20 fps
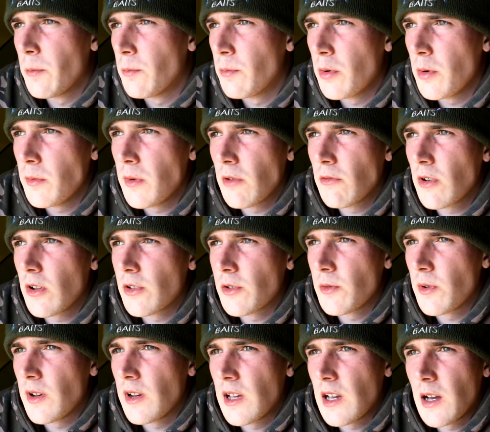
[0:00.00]
but my rods
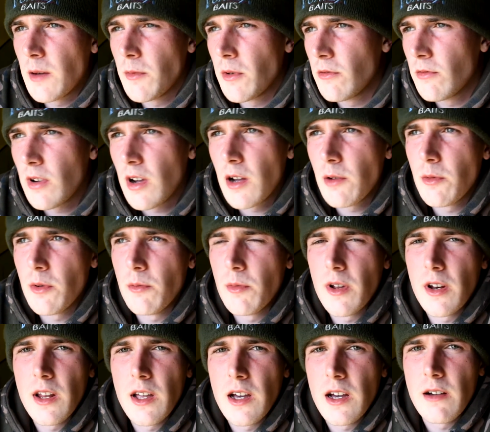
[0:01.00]
went out. My right one
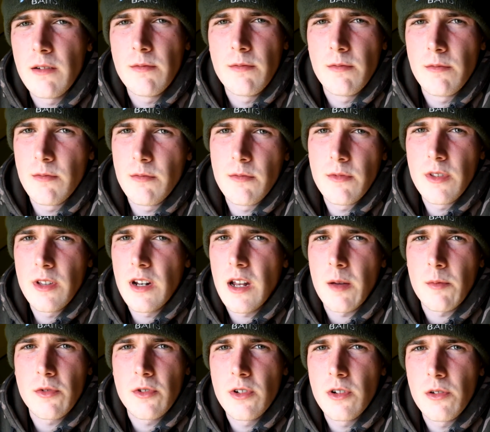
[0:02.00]
went out with an
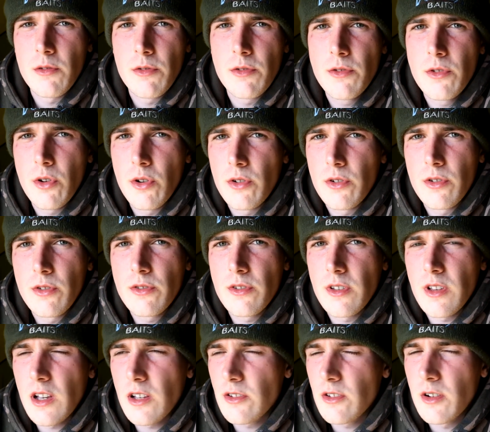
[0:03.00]
absolute thud, so
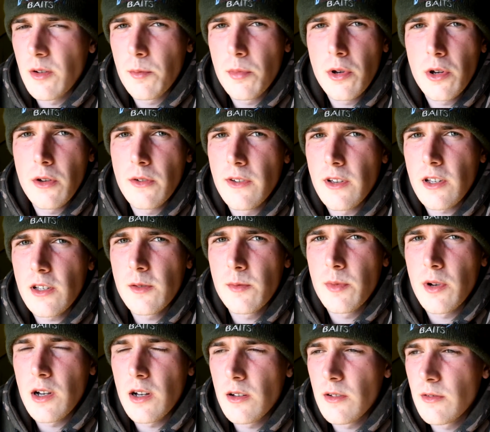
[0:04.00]
that's on a perfect
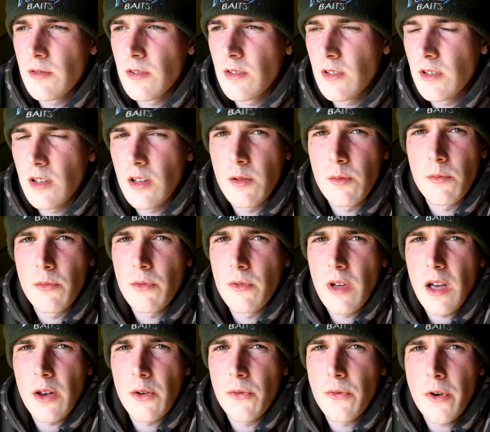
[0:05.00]
spot. I
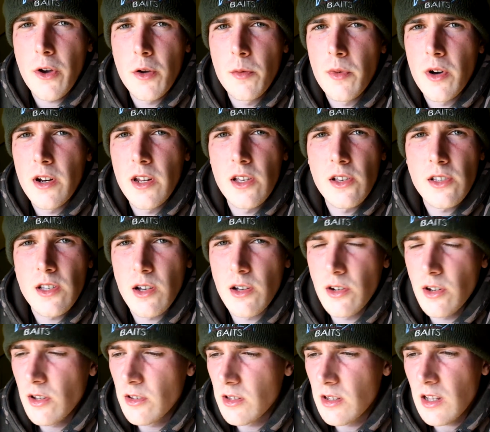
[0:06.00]
had foam on it, so I
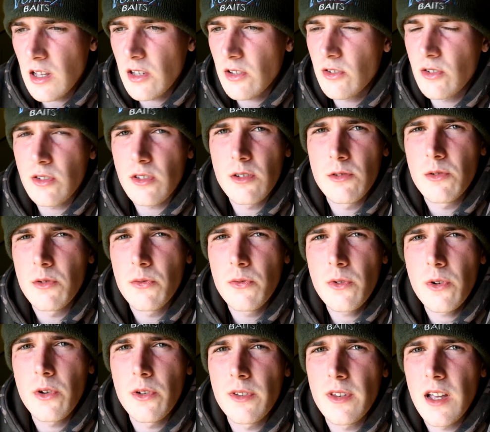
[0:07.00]
know that that's just going to have
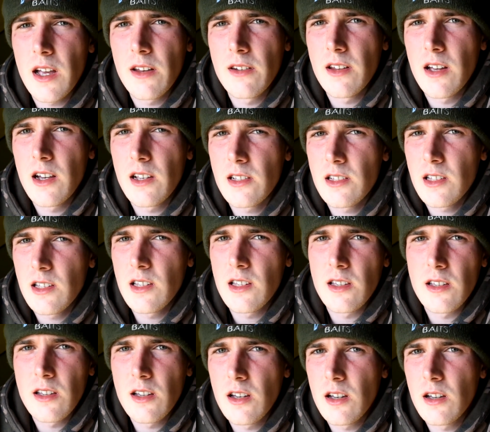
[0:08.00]
fluttered down nicely
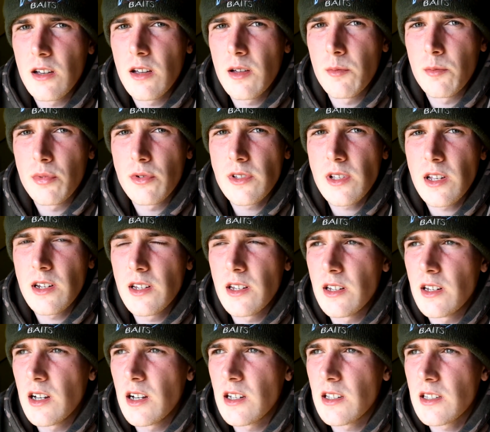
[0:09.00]
and
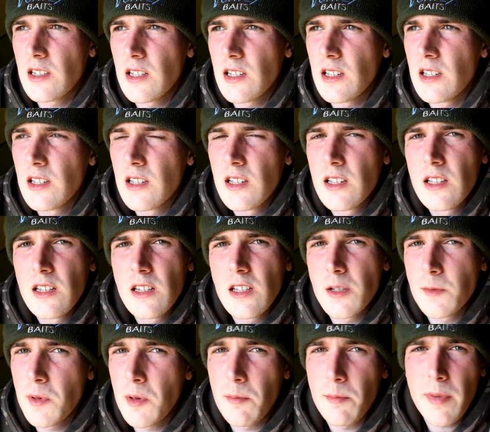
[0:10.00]
presenting nicely.
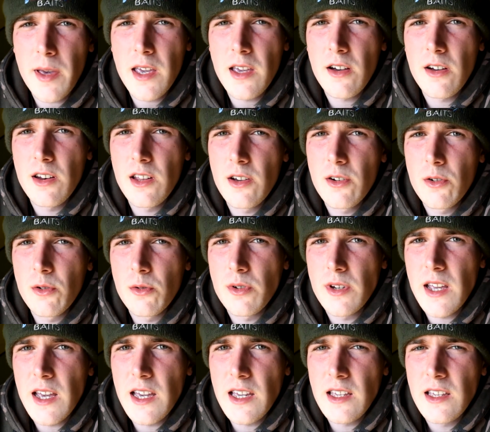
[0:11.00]
There's been bait on it all
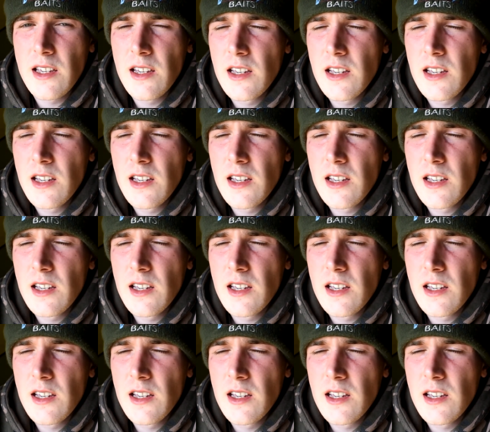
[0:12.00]
day,